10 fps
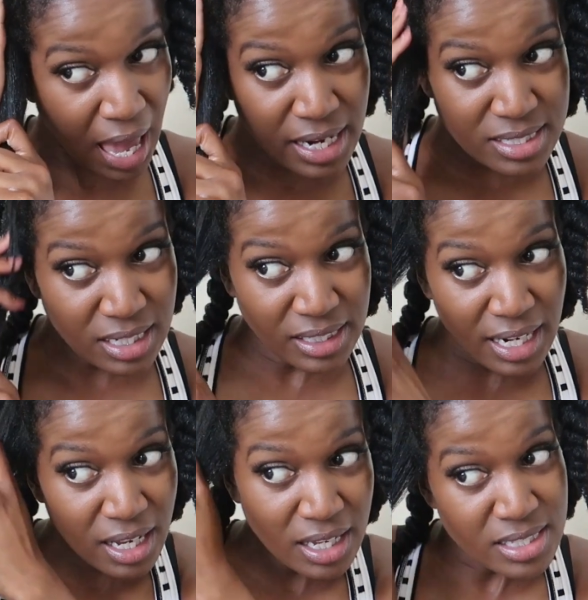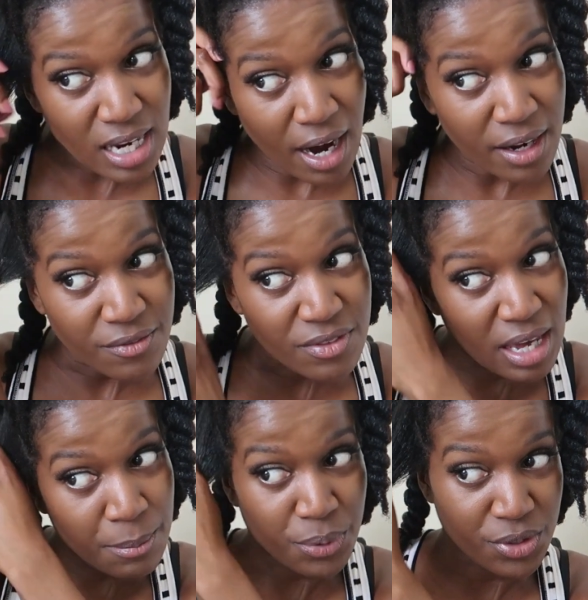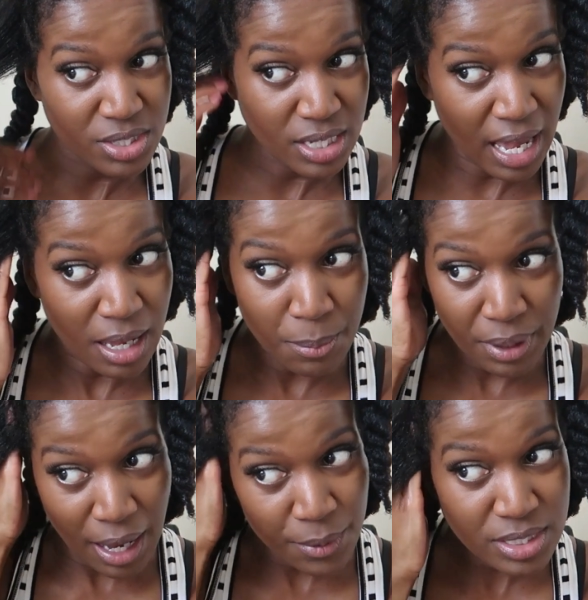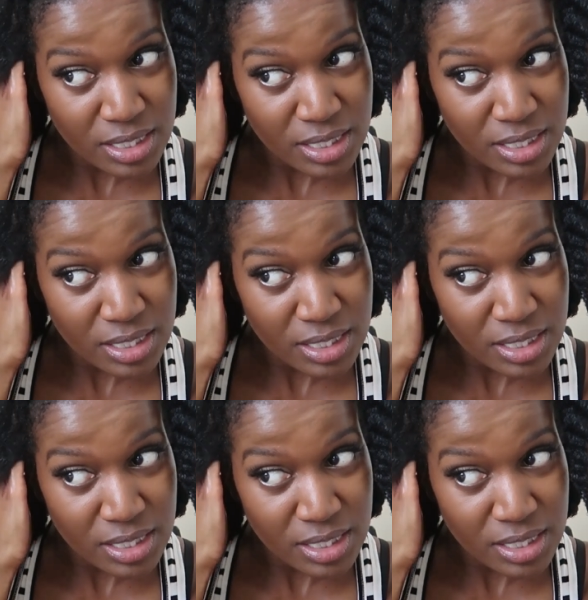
And it's not that I got tired of them per se, but I